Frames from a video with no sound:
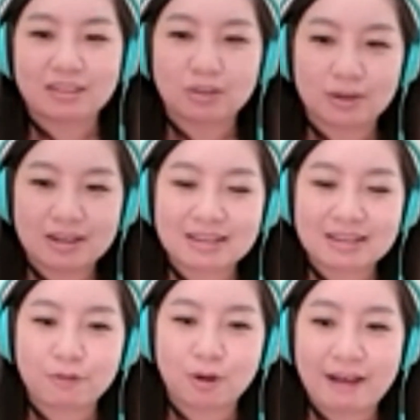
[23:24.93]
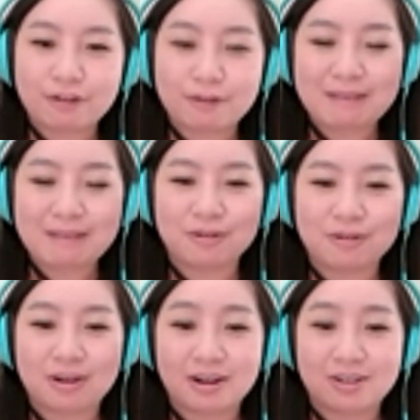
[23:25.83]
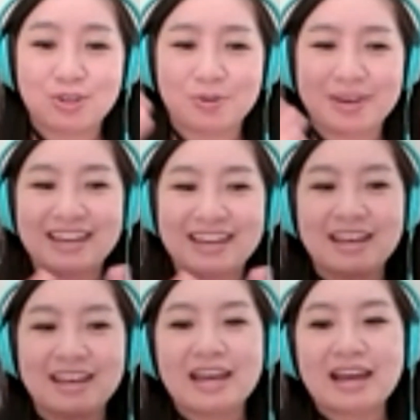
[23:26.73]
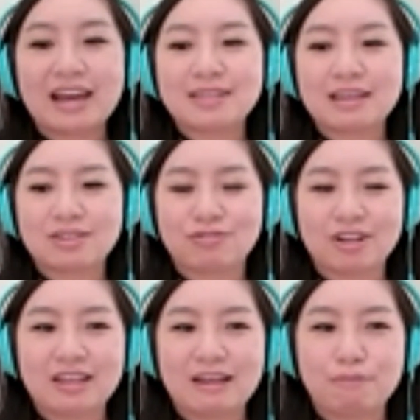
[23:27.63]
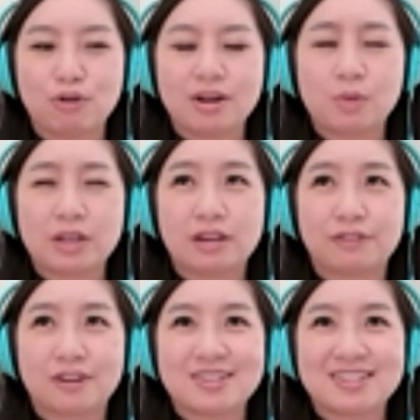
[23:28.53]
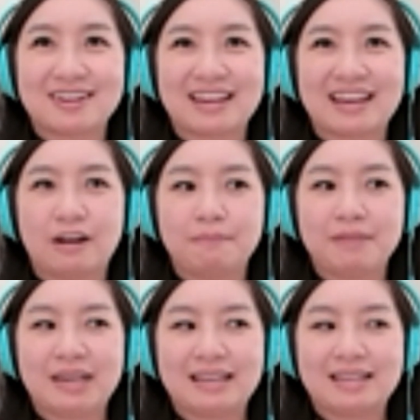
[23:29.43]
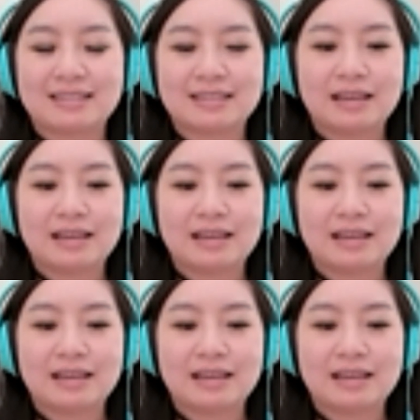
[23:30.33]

noise of what other people are doing i would say is really important when you're first starting out because